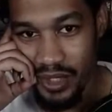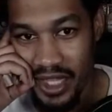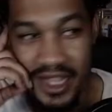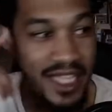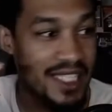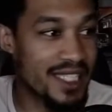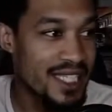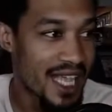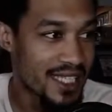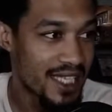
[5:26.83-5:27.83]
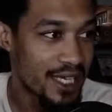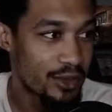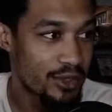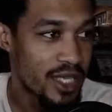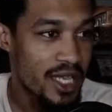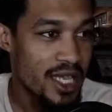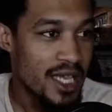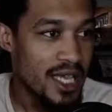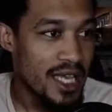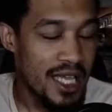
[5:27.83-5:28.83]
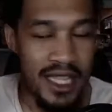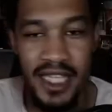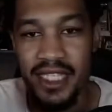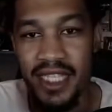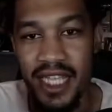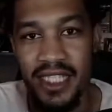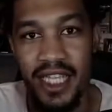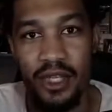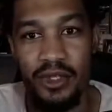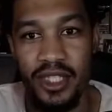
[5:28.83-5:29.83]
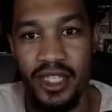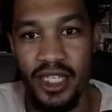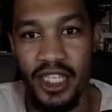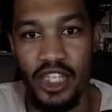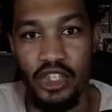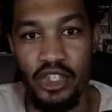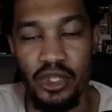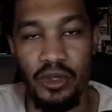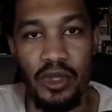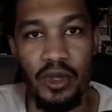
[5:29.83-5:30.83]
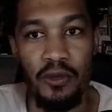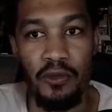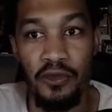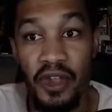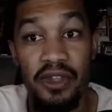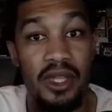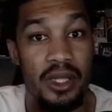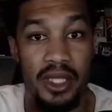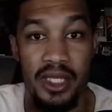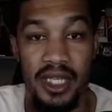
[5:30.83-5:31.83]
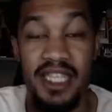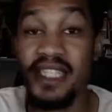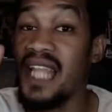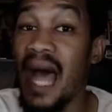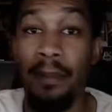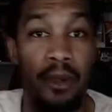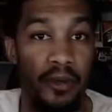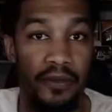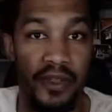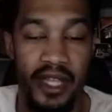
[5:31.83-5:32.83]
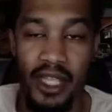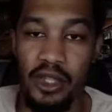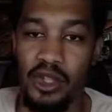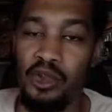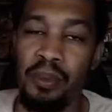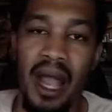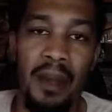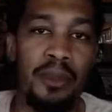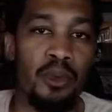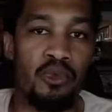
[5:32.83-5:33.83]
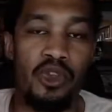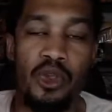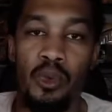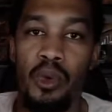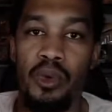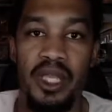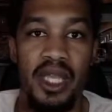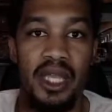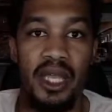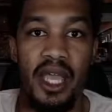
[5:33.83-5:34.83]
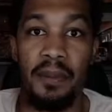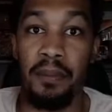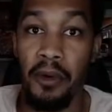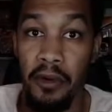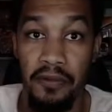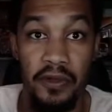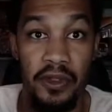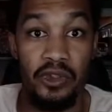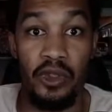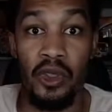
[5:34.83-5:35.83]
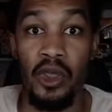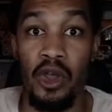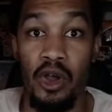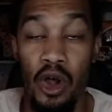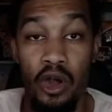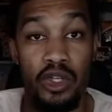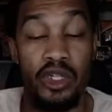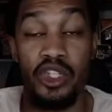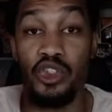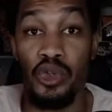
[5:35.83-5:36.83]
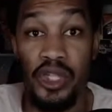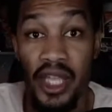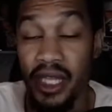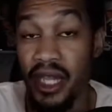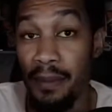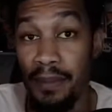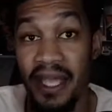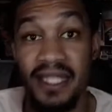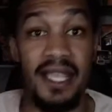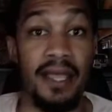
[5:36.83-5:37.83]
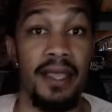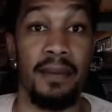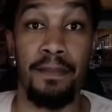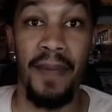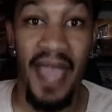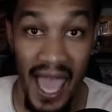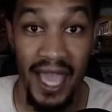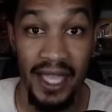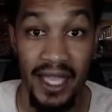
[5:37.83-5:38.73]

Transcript: This Ninetales. This Ninetales is very clean. It's not perfect, and you probably really won't get a perfect card unless you're getting a base set pack.